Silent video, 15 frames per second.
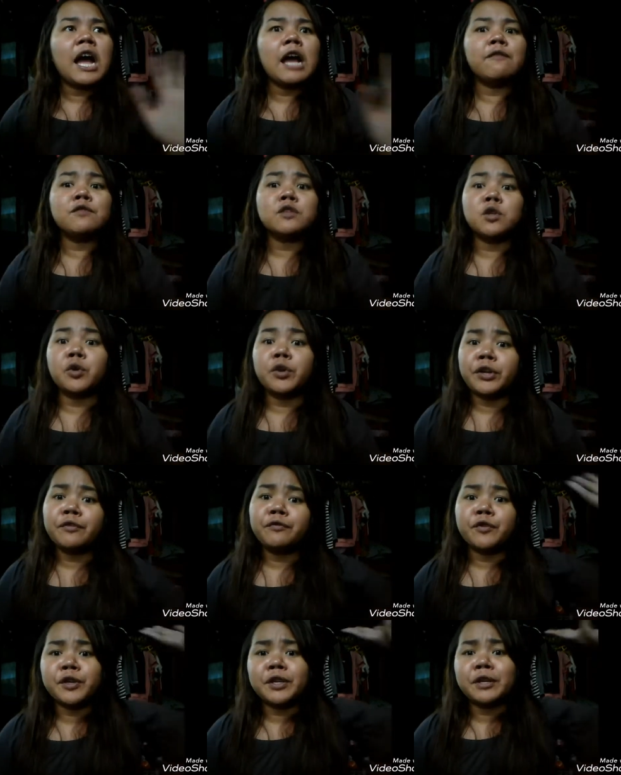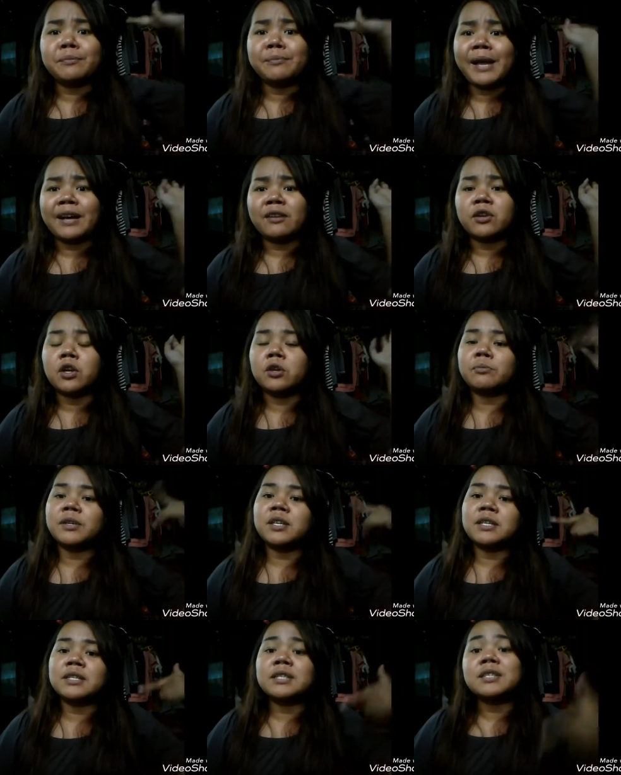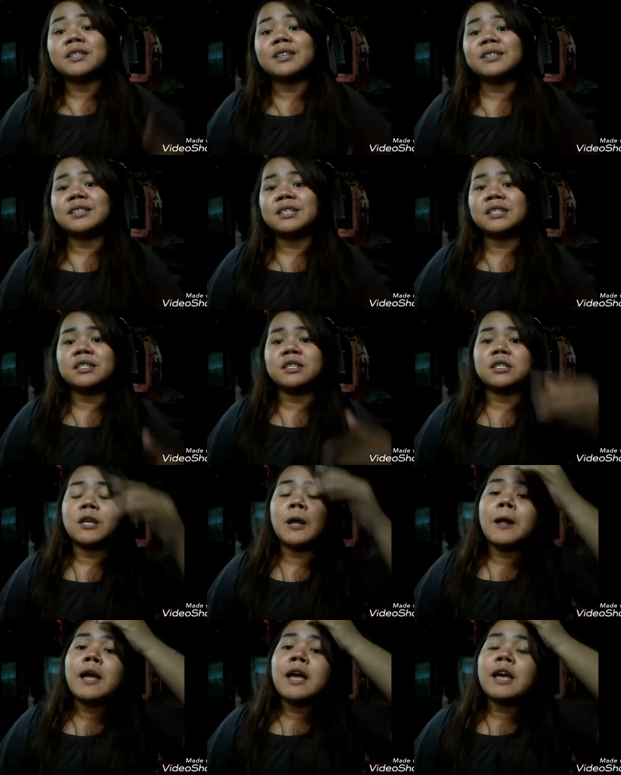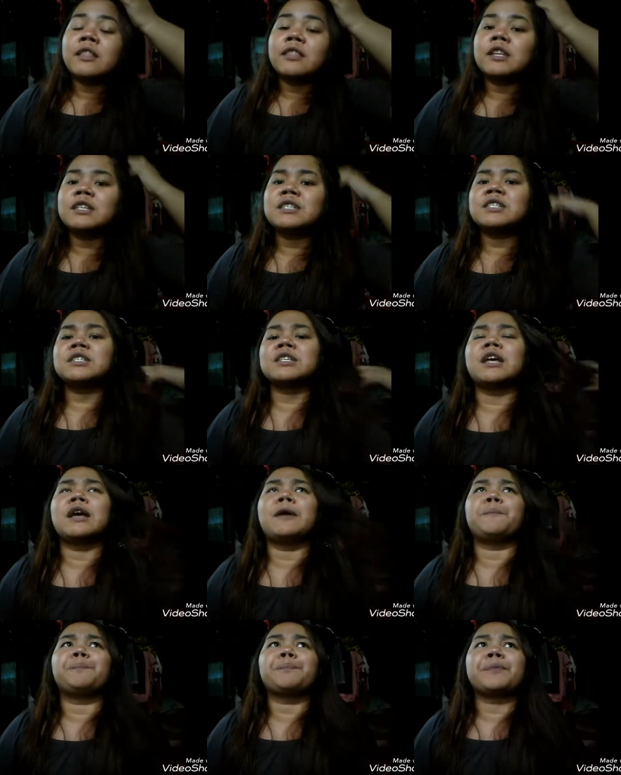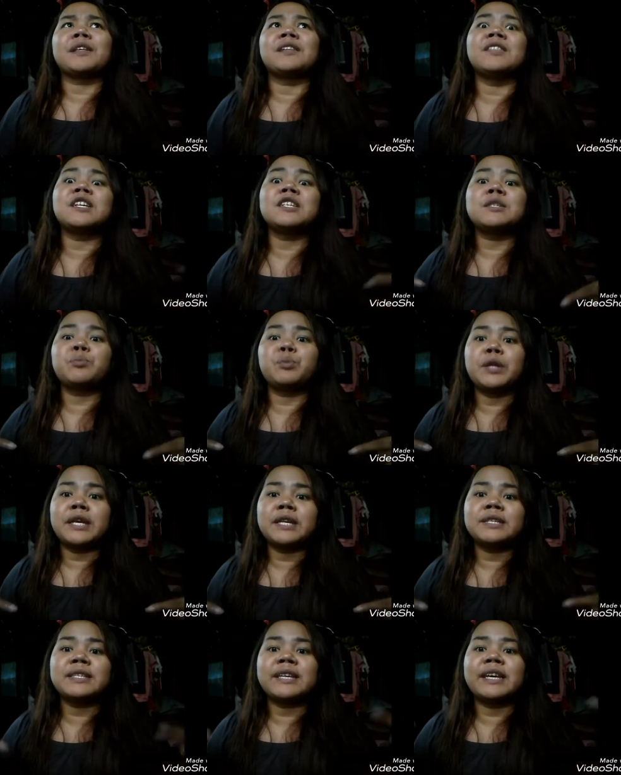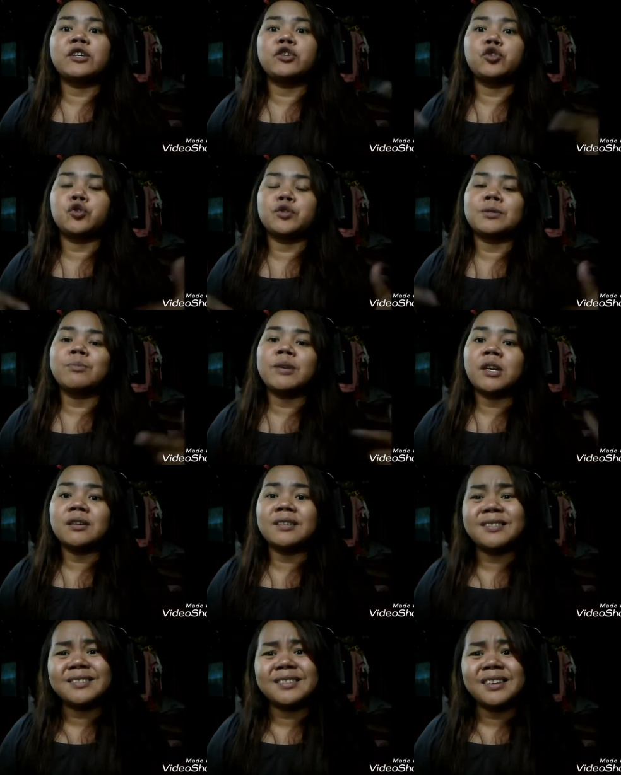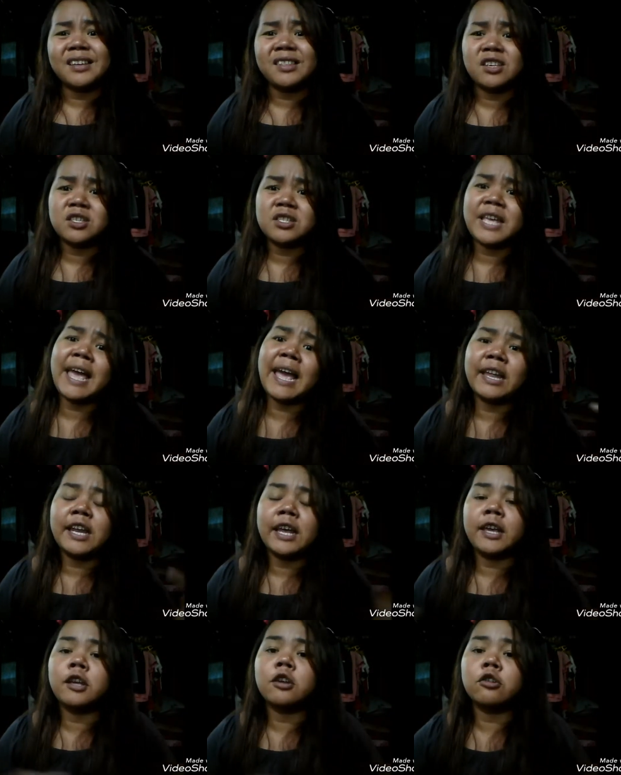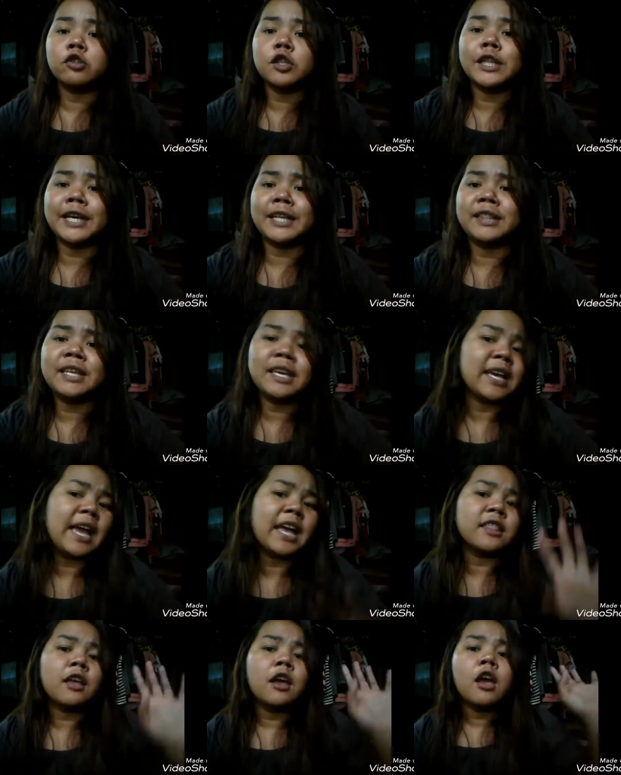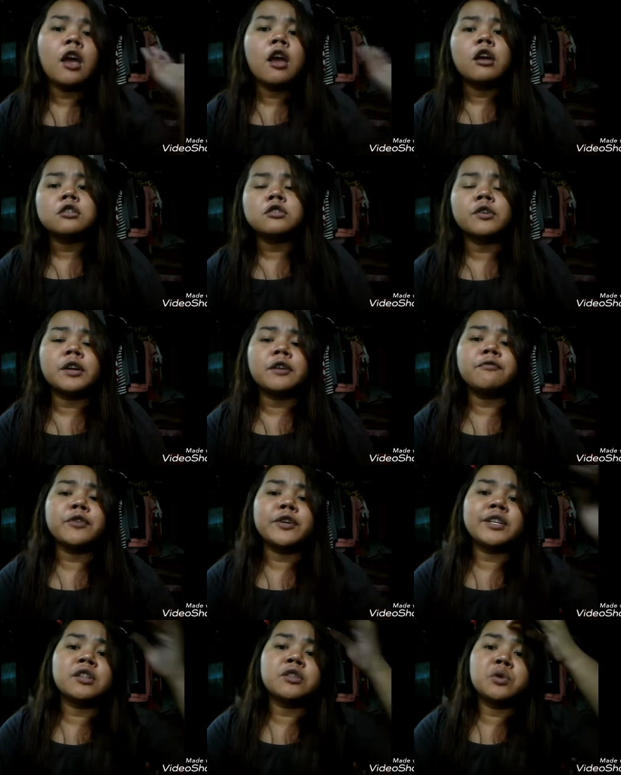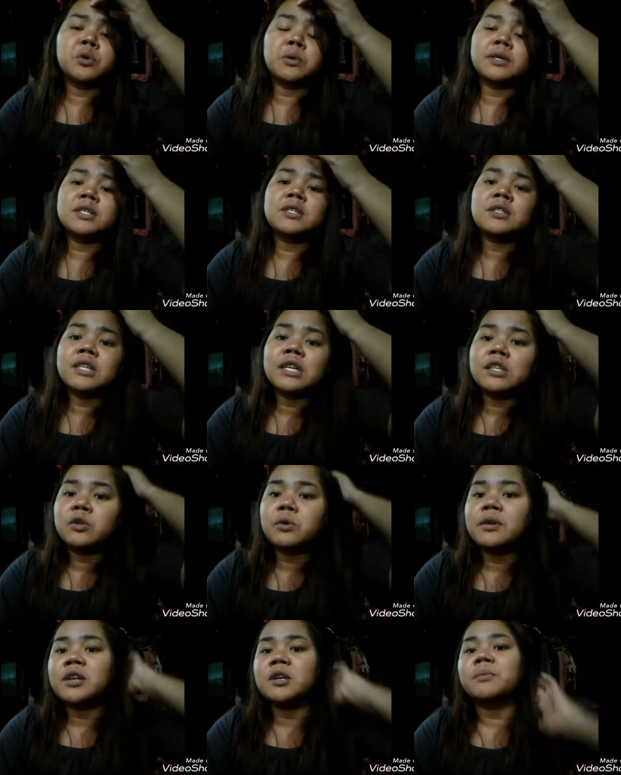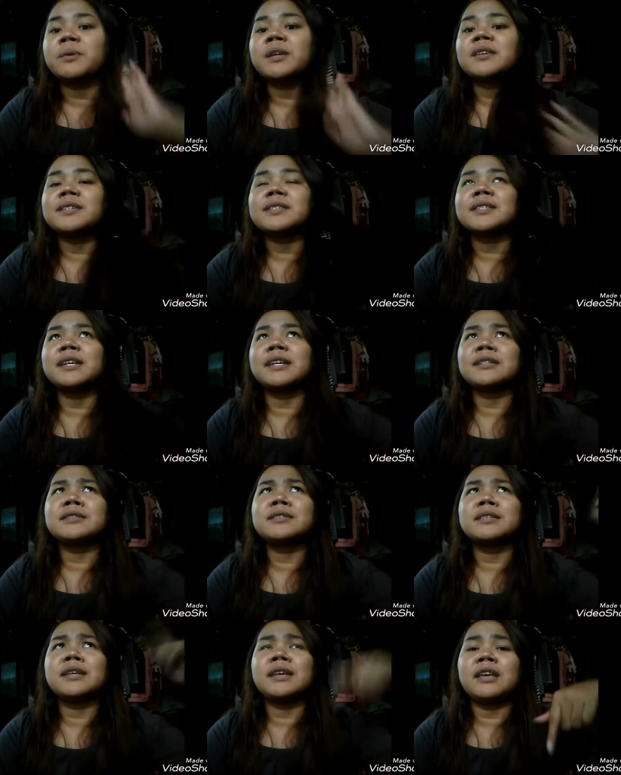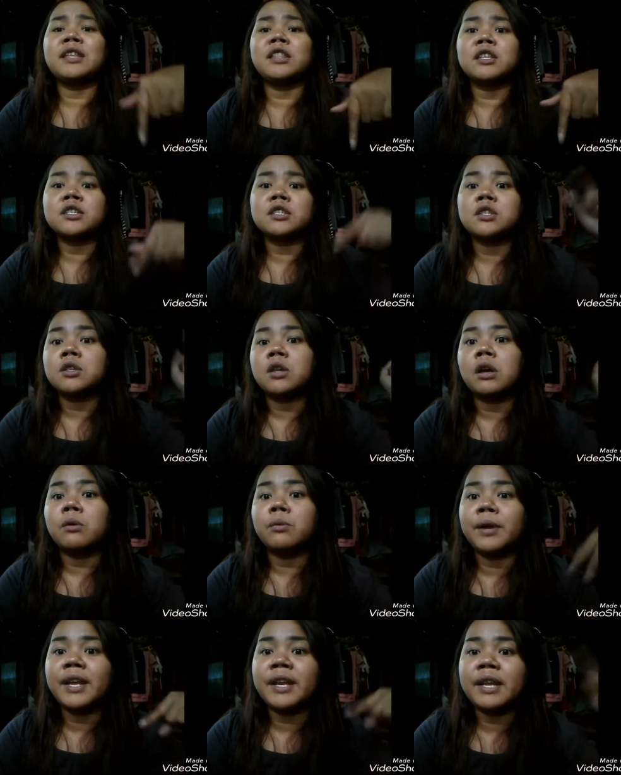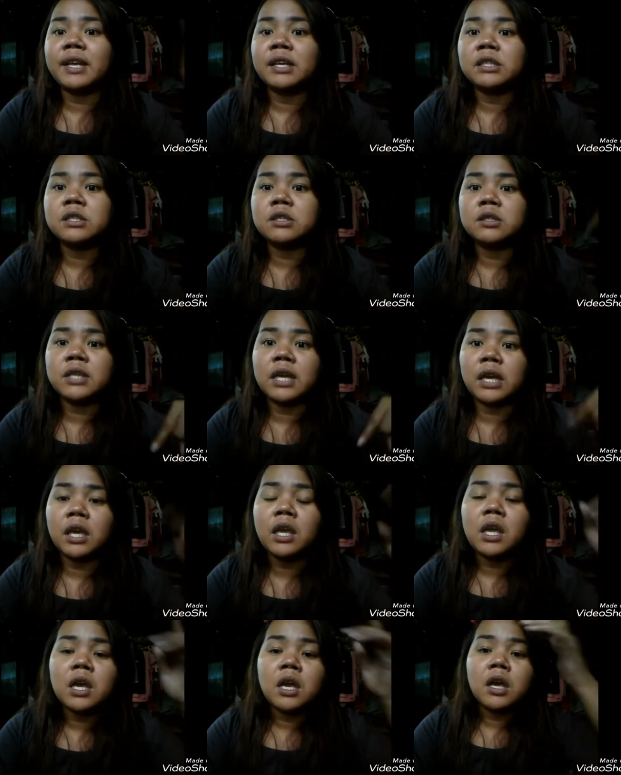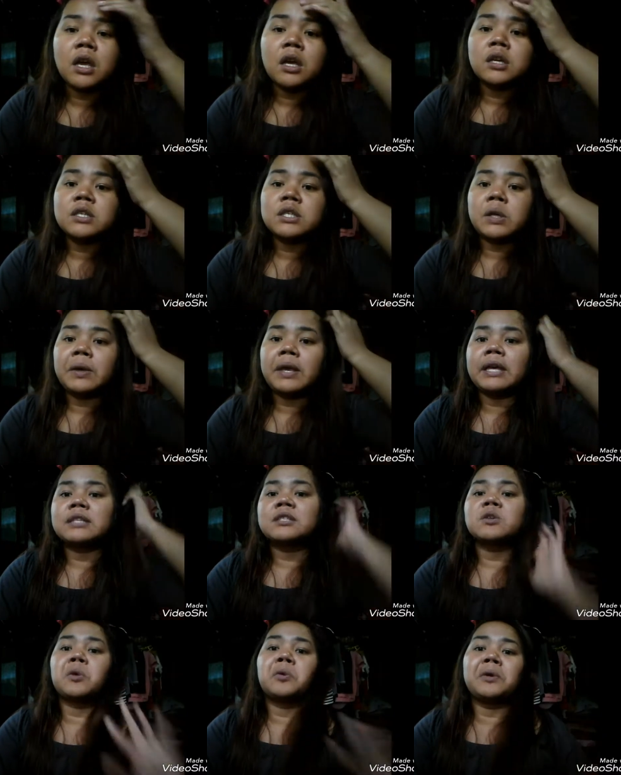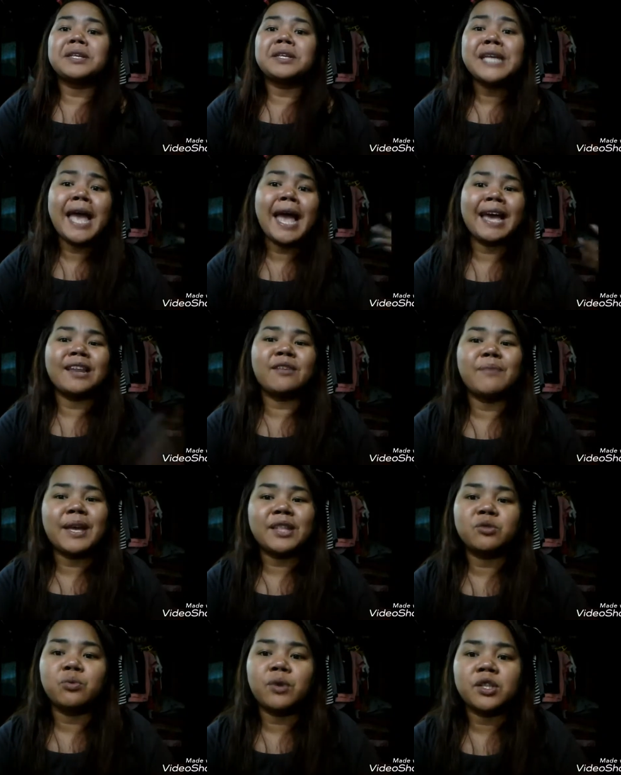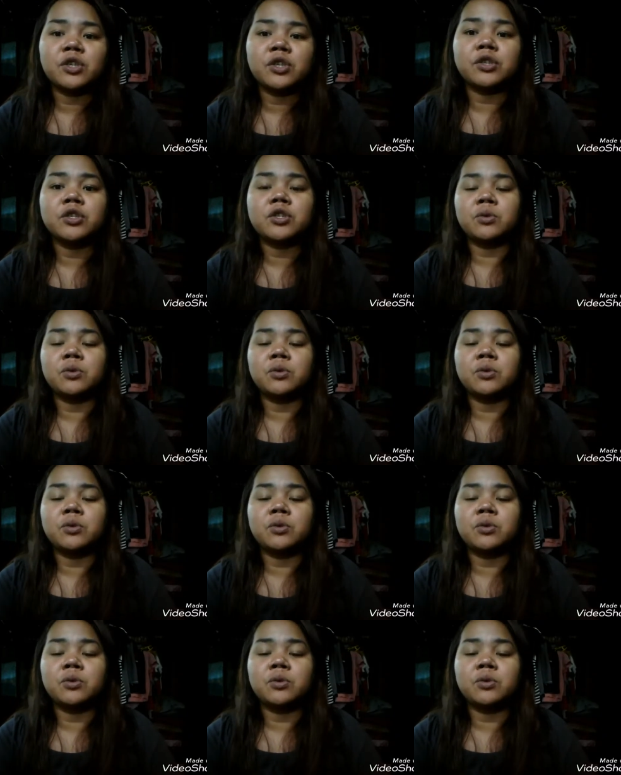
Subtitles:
I'm sorry for the background because this place I choose because it is had a good lighting, and sorry for the noise that you hear because it is raining today. So it's had a bad weather.